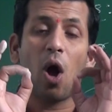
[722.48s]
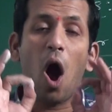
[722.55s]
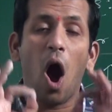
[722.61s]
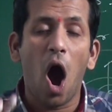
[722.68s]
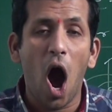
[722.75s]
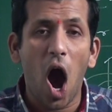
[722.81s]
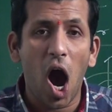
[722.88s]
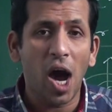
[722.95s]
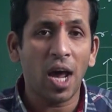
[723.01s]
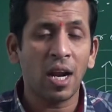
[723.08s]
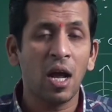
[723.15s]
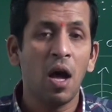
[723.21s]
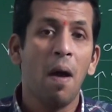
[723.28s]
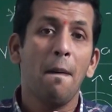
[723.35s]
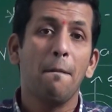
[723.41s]

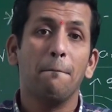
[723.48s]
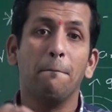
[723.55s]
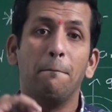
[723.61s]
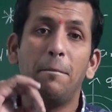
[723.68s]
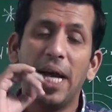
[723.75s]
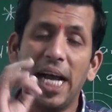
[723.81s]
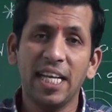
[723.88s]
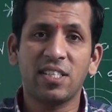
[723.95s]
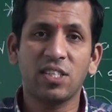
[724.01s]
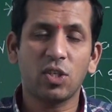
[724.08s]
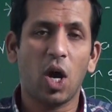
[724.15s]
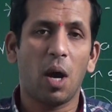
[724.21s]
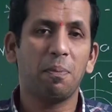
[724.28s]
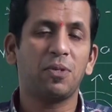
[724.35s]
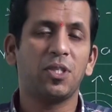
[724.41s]
or best
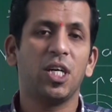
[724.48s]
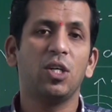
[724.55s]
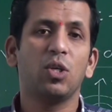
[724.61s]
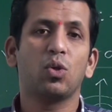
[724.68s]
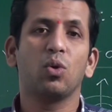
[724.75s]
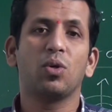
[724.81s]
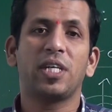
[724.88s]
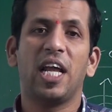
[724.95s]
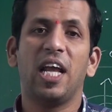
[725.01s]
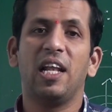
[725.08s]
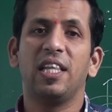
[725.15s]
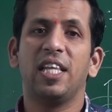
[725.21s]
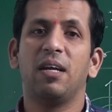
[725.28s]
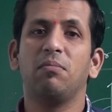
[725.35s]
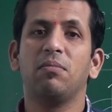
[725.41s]
option to
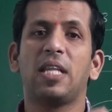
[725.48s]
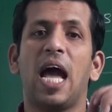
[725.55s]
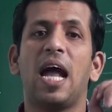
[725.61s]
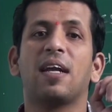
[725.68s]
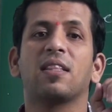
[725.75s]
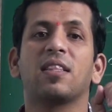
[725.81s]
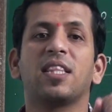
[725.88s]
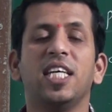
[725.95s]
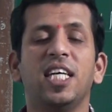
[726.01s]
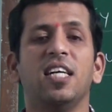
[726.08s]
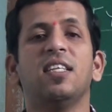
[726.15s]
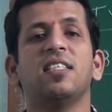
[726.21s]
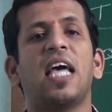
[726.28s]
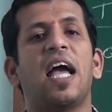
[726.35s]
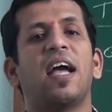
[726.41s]
tell them that
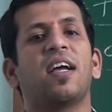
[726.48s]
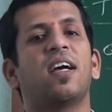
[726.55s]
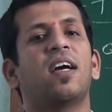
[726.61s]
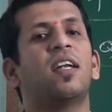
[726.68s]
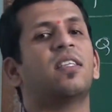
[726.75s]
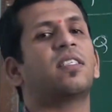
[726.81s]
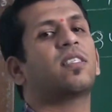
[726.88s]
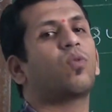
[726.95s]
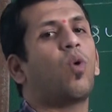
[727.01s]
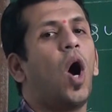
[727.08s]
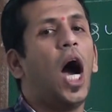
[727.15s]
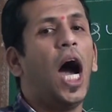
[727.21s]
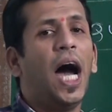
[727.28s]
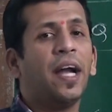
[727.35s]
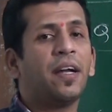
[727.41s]
these angles
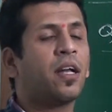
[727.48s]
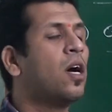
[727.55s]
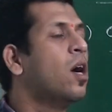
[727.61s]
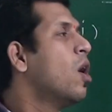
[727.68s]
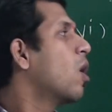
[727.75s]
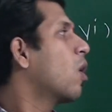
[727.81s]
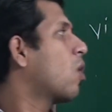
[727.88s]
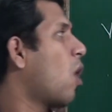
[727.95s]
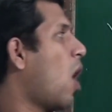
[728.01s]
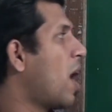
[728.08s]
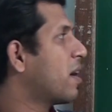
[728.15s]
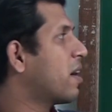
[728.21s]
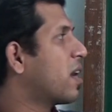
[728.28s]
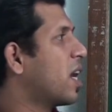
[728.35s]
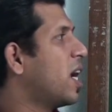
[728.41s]
what?
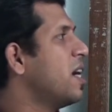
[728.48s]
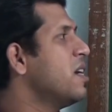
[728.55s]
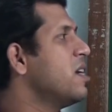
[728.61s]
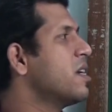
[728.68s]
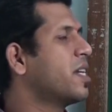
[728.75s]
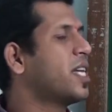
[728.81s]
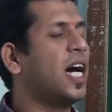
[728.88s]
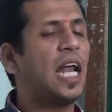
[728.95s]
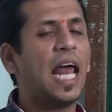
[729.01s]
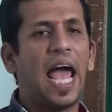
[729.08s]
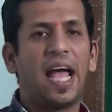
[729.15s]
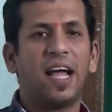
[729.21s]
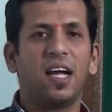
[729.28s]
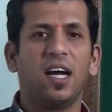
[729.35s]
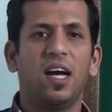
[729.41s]
Quadrantal
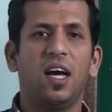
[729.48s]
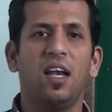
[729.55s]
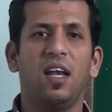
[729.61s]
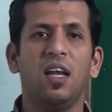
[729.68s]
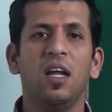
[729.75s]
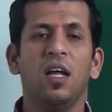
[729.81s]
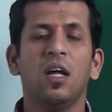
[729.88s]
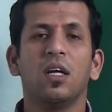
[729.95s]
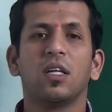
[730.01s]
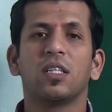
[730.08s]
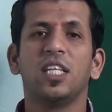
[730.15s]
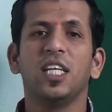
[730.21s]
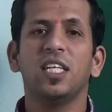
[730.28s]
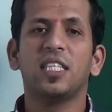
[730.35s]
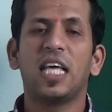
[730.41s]
angle.
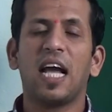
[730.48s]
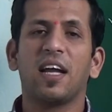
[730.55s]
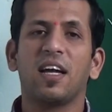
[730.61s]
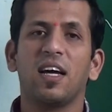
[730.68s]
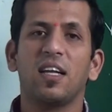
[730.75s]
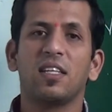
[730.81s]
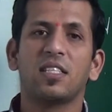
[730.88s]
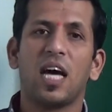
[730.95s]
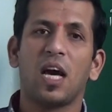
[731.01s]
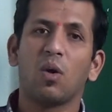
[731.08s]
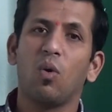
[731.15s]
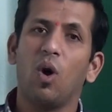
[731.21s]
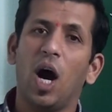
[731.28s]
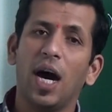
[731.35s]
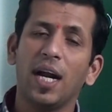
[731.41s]
These angles are
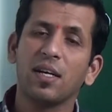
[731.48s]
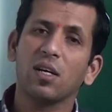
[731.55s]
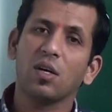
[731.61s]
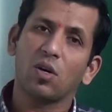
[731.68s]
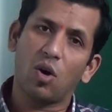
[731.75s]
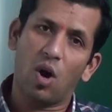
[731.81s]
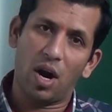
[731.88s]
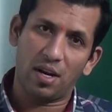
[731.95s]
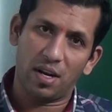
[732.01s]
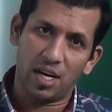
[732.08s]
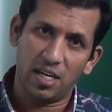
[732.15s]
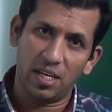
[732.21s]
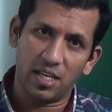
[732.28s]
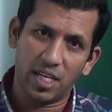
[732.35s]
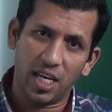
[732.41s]
what?
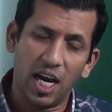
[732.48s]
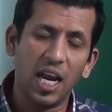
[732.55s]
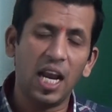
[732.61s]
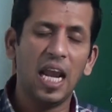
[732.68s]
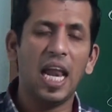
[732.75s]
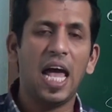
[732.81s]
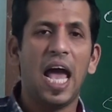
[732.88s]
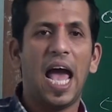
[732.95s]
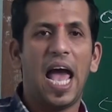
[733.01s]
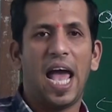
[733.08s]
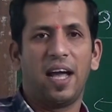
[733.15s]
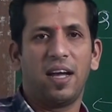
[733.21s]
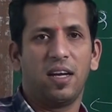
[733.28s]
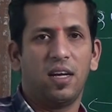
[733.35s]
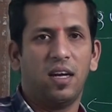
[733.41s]
Quadrantal
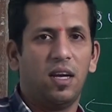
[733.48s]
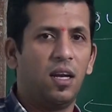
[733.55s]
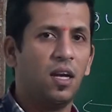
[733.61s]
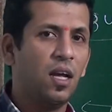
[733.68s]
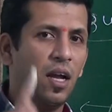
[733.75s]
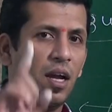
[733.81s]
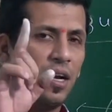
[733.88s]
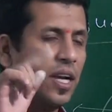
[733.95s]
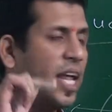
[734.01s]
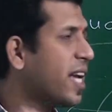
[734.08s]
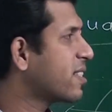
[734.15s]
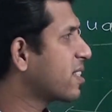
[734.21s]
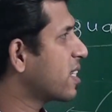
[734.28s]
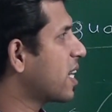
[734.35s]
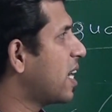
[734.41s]
angle.
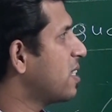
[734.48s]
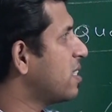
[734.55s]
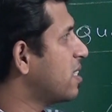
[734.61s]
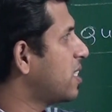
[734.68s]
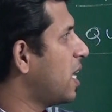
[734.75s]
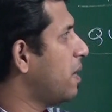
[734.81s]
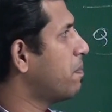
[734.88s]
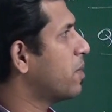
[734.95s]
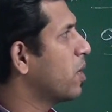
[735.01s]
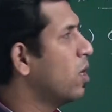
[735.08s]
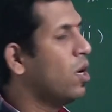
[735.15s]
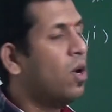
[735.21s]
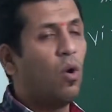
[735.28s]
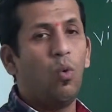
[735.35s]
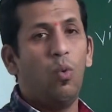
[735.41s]
Next concept,
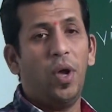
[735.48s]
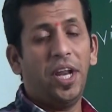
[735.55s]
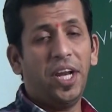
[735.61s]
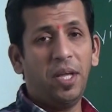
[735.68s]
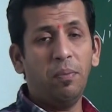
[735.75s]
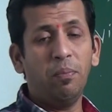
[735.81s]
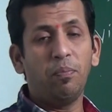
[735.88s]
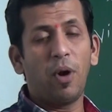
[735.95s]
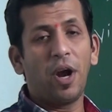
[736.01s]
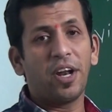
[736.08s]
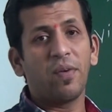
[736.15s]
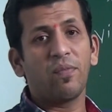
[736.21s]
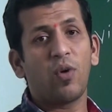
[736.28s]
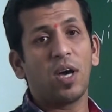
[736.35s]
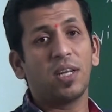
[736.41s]
very
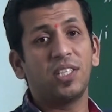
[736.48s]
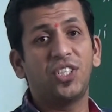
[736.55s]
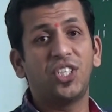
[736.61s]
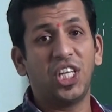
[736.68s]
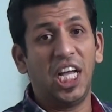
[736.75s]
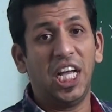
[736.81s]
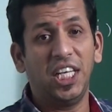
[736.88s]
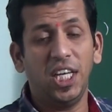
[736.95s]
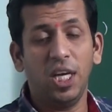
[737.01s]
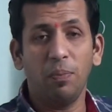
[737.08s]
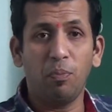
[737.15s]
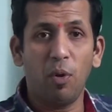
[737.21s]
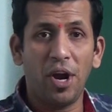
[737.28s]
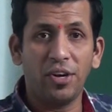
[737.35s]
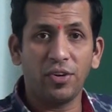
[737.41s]
important for JEE
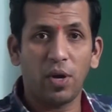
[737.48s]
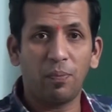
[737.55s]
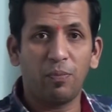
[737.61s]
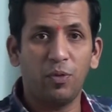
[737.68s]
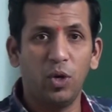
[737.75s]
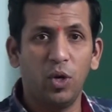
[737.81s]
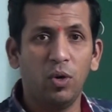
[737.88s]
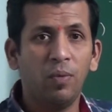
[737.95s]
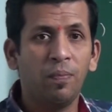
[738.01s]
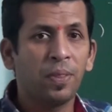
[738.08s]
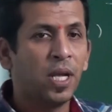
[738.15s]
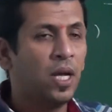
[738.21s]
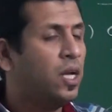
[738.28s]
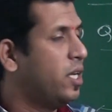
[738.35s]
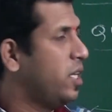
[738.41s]
point of view,
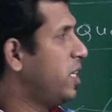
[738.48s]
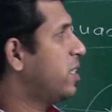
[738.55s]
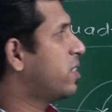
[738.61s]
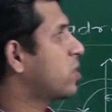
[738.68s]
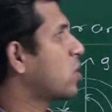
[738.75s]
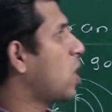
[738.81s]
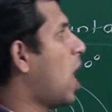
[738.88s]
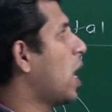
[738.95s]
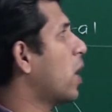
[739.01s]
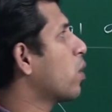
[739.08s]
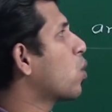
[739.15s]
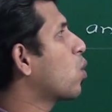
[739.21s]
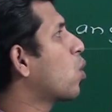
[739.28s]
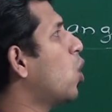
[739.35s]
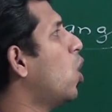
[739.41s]
is called
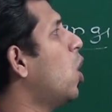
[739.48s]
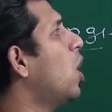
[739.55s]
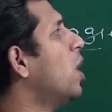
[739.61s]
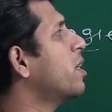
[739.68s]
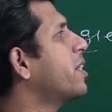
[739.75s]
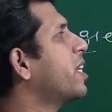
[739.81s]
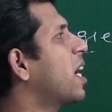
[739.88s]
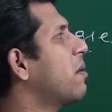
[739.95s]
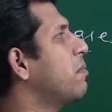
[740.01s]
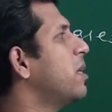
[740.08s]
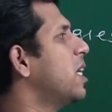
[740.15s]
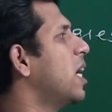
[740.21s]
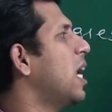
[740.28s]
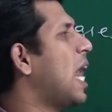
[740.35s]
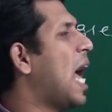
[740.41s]

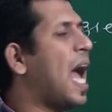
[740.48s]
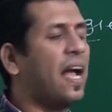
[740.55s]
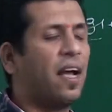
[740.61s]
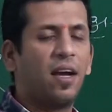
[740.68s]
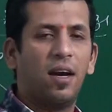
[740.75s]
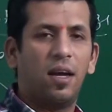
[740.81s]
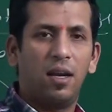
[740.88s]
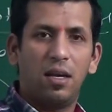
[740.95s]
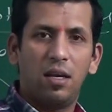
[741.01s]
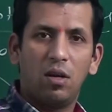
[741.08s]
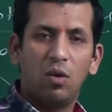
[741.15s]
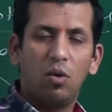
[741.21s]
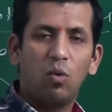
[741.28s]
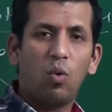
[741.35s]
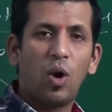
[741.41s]
co-terminal angle.
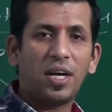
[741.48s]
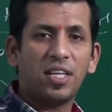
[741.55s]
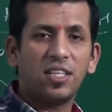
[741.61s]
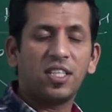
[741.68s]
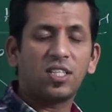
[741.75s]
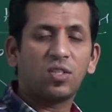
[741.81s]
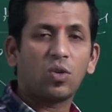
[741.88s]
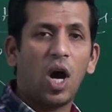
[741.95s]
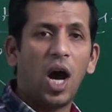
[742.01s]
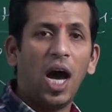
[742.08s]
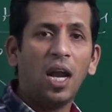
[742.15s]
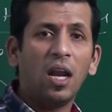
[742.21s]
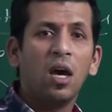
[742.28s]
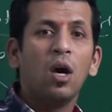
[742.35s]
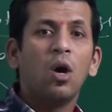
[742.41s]
What it is
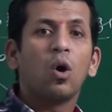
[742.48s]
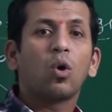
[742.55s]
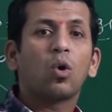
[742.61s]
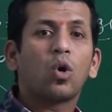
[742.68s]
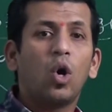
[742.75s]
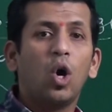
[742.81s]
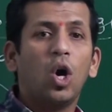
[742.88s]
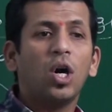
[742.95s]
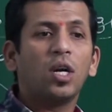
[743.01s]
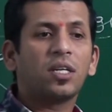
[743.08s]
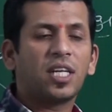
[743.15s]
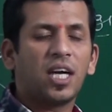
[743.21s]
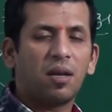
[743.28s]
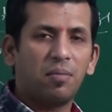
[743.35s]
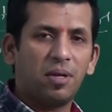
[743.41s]
called?
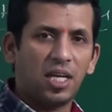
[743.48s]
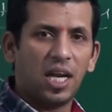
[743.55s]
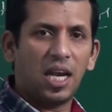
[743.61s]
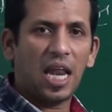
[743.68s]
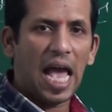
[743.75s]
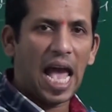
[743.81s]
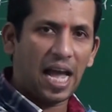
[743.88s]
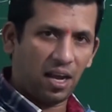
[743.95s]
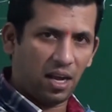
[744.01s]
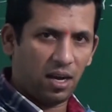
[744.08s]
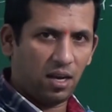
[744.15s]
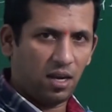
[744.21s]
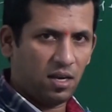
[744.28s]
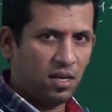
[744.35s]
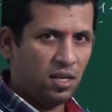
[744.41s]
Co-terminal
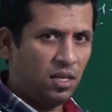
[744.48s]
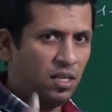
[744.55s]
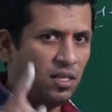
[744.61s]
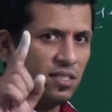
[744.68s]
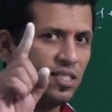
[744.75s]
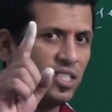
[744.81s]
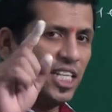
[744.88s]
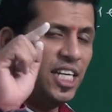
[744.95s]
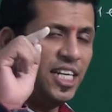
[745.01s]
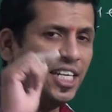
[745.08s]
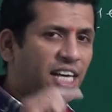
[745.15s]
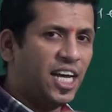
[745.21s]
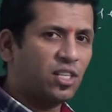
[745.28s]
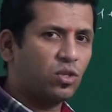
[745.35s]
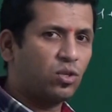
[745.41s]
angle. See
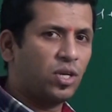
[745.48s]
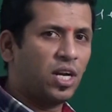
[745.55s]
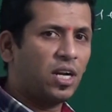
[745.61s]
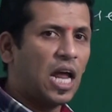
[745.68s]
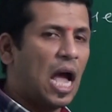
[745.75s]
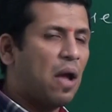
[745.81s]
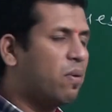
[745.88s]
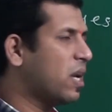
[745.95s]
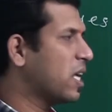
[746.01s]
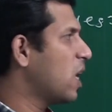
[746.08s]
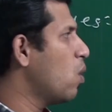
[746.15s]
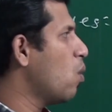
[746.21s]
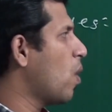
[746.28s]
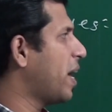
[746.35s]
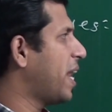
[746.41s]
dear student, I will
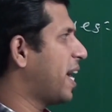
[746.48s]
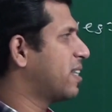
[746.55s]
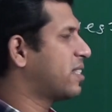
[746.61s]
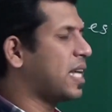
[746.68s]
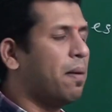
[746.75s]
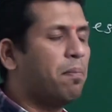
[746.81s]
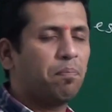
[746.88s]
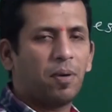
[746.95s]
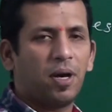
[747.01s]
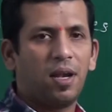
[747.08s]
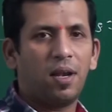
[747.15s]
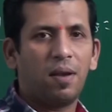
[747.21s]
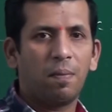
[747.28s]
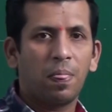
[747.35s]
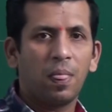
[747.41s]
give one
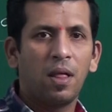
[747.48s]
example.